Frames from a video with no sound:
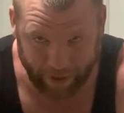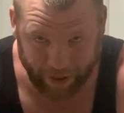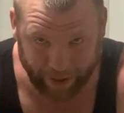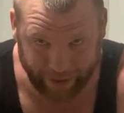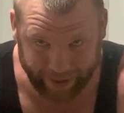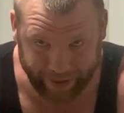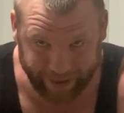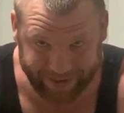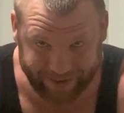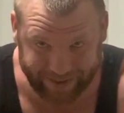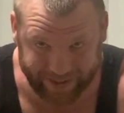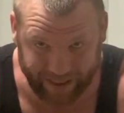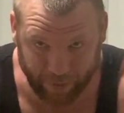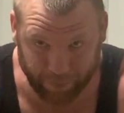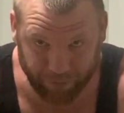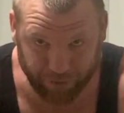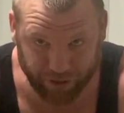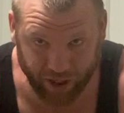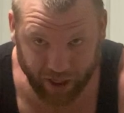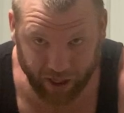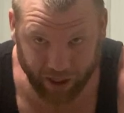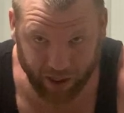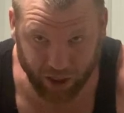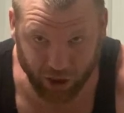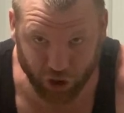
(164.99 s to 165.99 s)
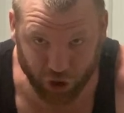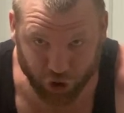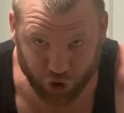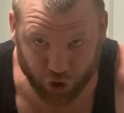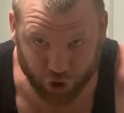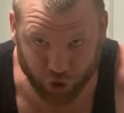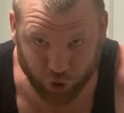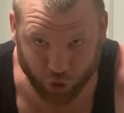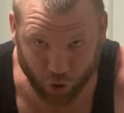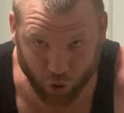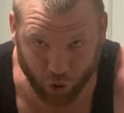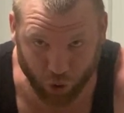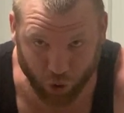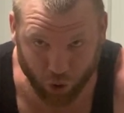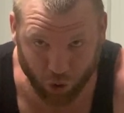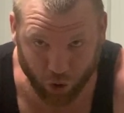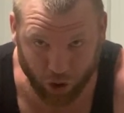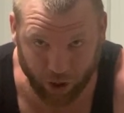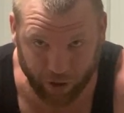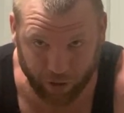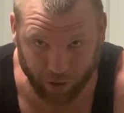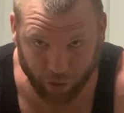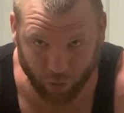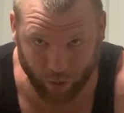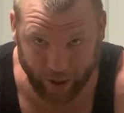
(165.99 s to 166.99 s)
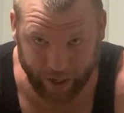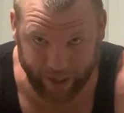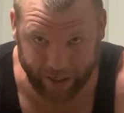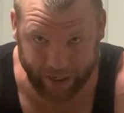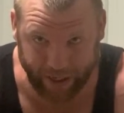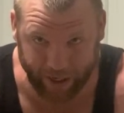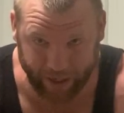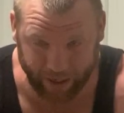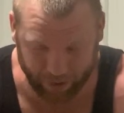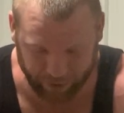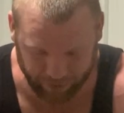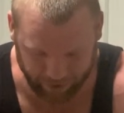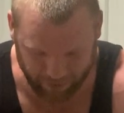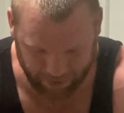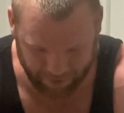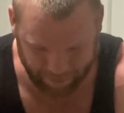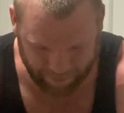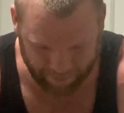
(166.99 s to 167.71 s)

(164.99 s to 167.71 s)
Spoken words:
Again, same thing, control on the way down.